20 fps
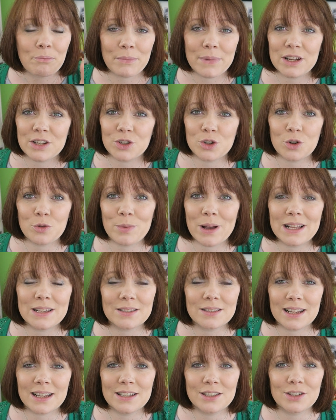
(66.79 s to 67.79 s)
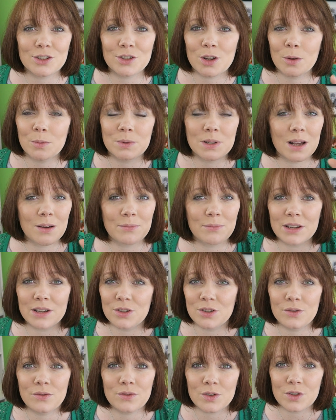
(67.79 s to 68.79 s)
Make sure your pencil case is topped up,
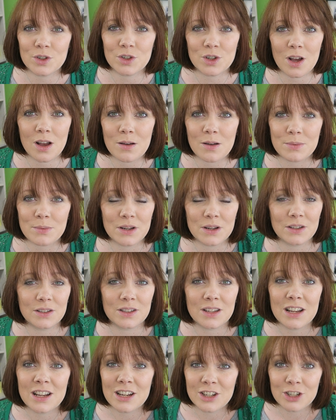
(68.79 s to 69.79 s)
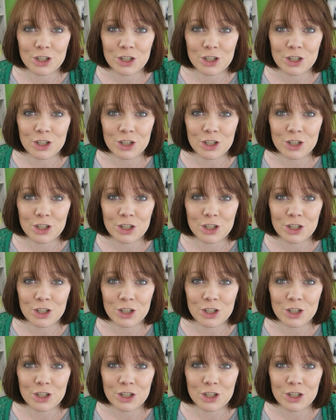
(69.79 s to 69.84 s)
make sure you've got sharpeners,